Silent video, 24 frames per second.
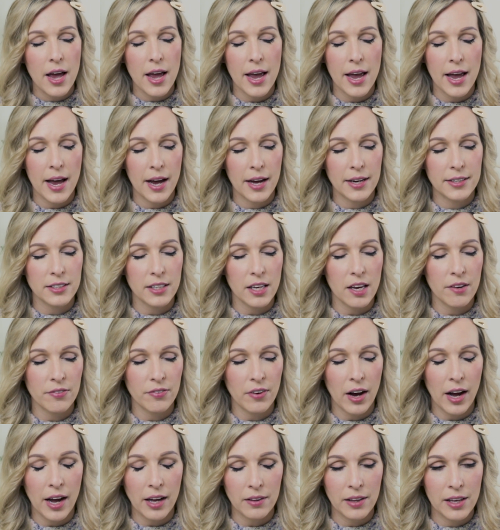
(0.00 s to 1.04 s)
and if
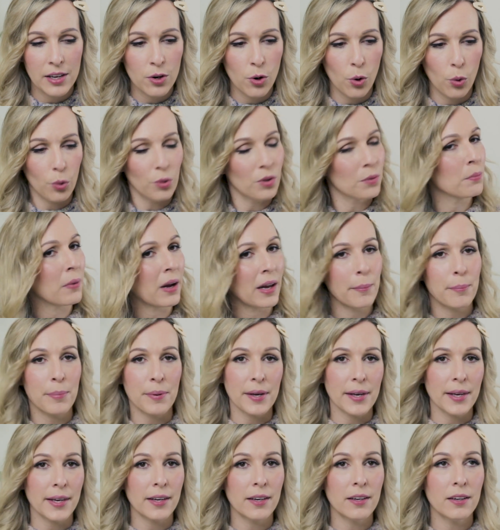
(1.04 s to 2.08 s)
I like hold my
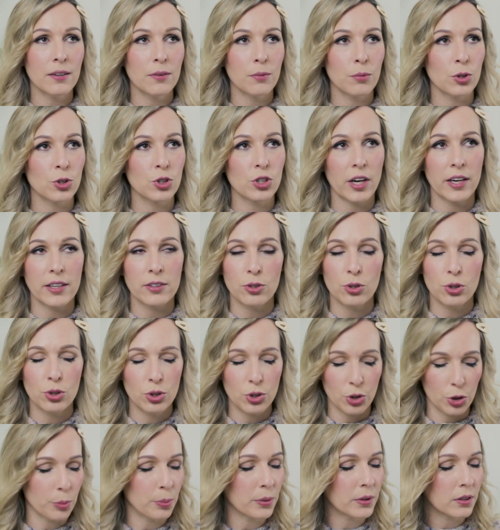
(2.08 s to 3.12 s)
pee, which I
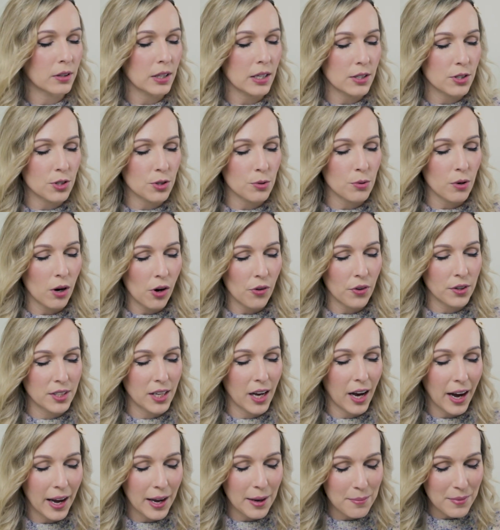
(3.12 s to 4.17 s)
stupidly do all the
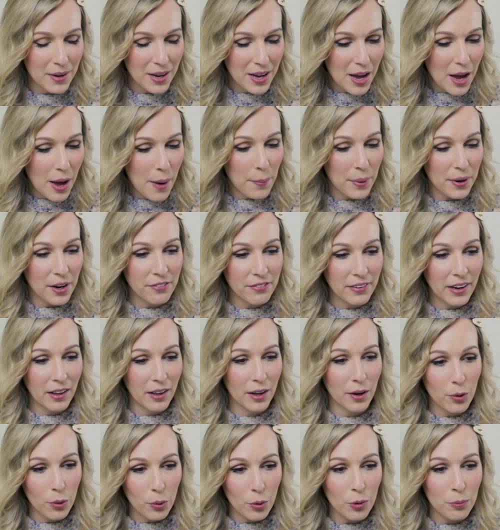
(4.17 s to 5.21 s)
time, but if I
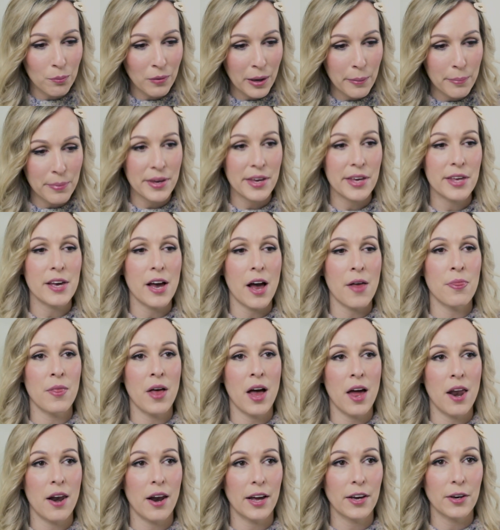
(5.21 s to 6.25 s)
like hold my pee and
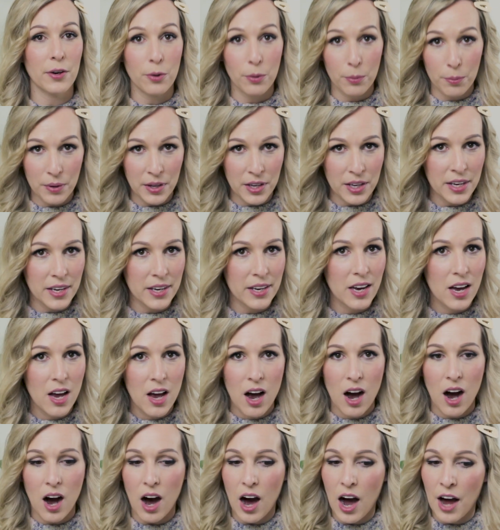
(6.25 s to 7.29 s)
then I go pee,
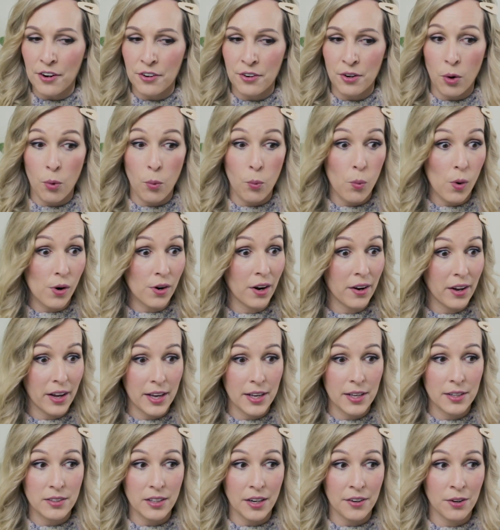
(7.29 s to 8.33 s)
I don't know what it
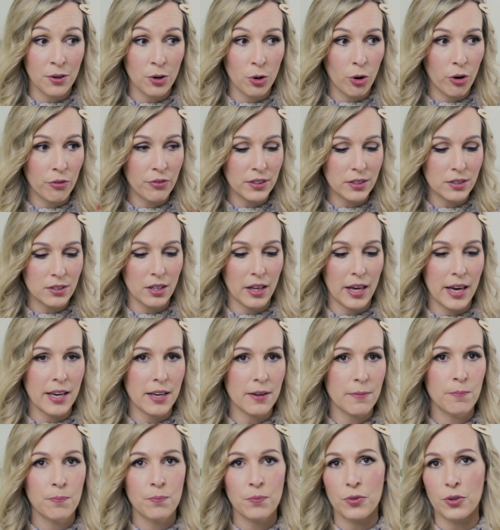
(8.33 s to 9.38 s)
is. I don't know if it's
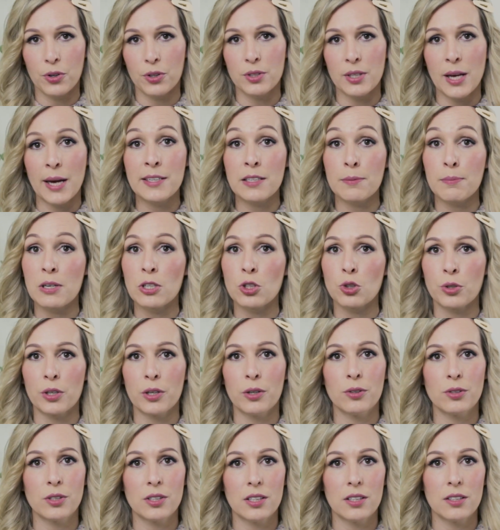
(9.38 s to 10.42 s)
like there's
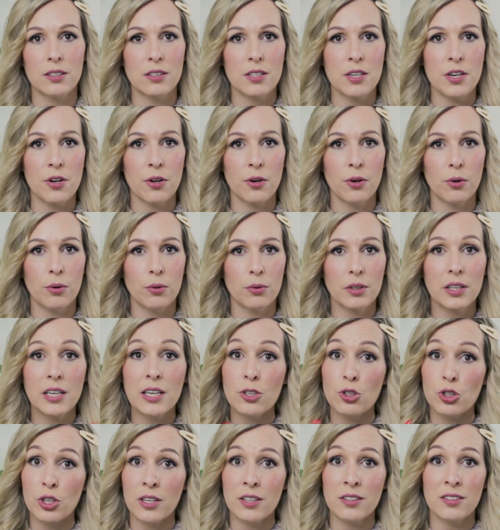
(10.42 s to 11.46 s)
endometriosis, you know,
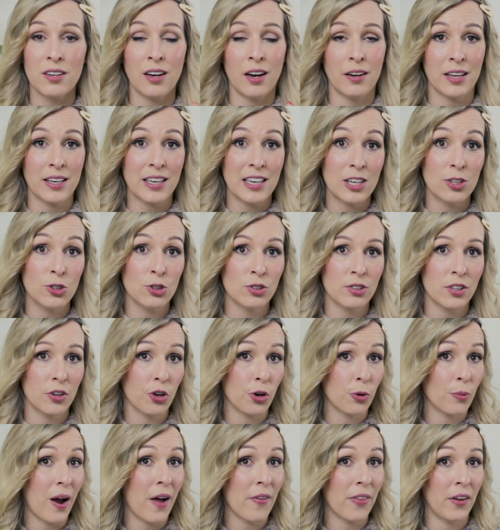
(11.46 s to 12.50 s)
lesions and adhesions that
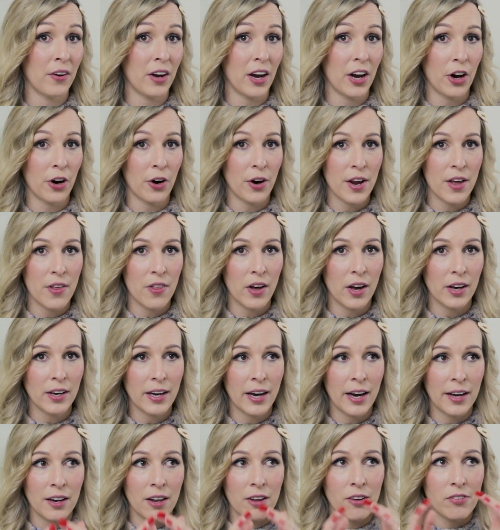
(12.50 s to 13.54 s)
are around that area that
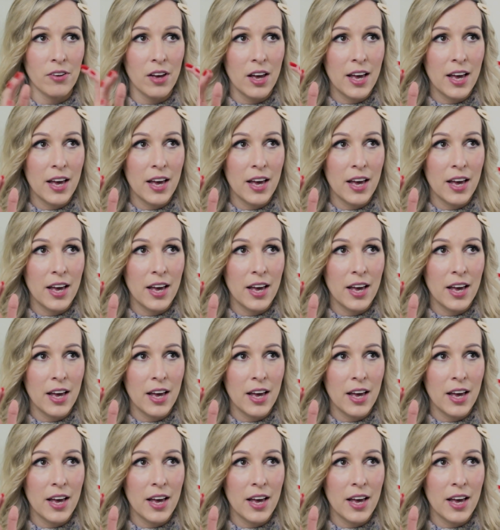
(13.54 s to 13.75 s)
kind of